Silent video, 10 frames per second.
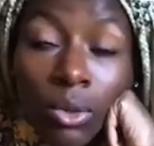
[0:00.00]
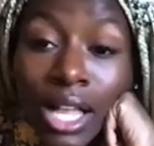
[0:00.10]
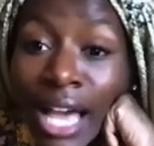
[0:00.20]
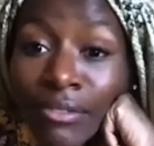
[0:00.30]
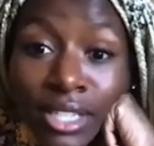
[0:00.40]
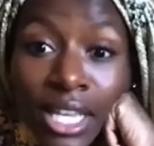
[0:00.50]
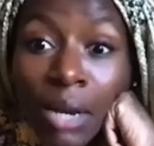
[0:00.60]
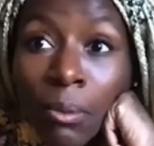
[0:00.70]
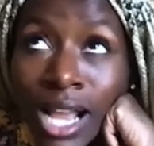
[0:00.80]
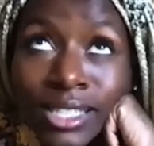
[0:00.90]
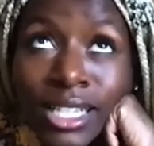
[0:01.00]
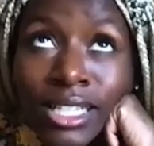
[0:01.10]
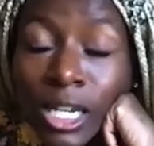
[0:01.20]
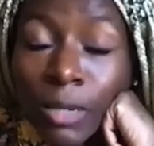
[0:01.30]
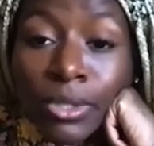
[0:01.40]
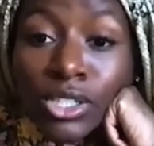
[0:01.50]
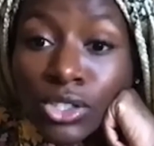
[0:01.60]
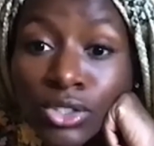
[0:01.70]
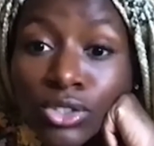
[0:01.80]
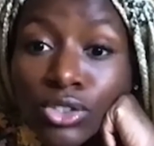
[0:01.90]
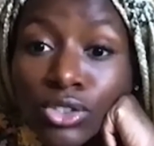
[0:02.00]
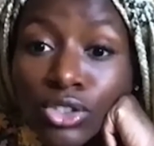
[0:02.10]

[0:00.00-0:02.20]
I have a camera and I take a lot of pictures,